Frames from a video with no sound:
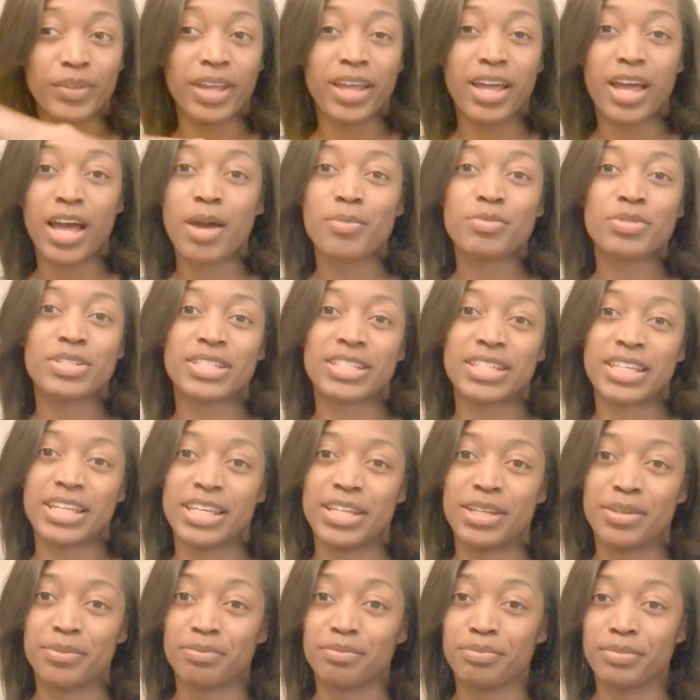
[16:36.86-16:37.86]
I'm just
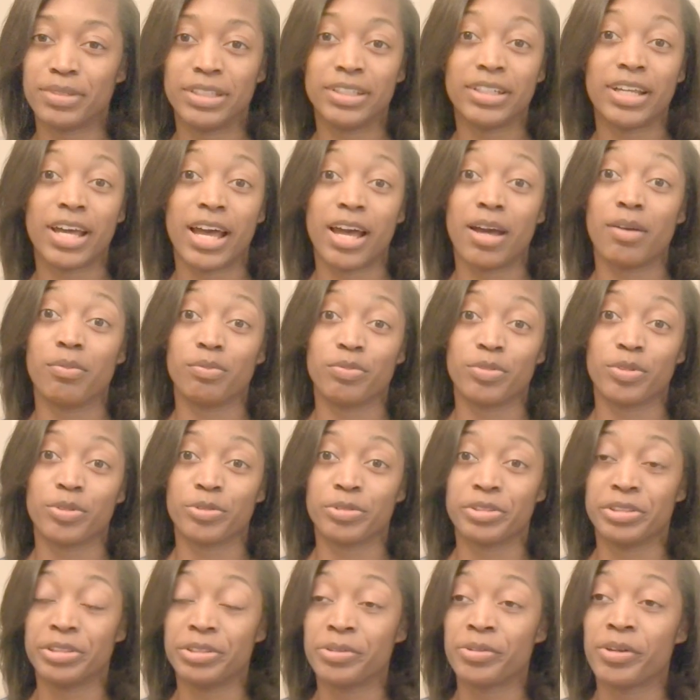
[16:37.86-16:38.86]
kidding, but I'm for
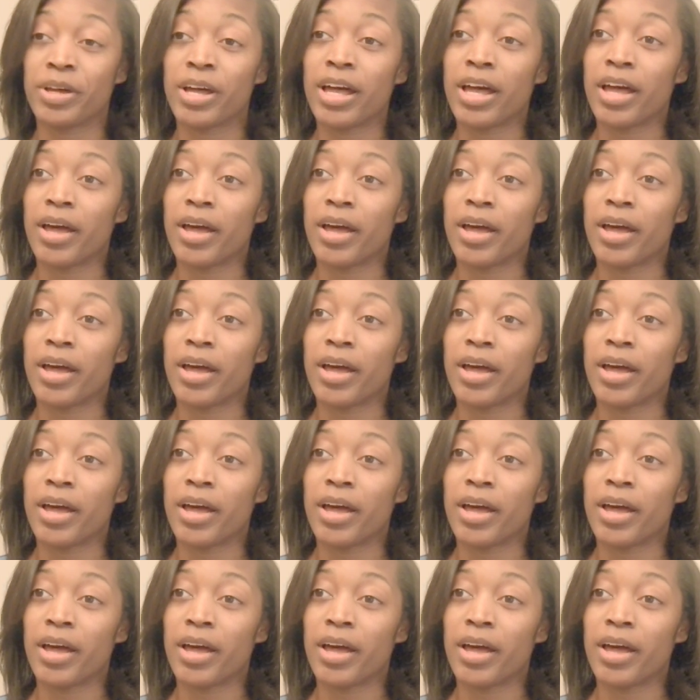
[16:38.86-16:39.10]
real.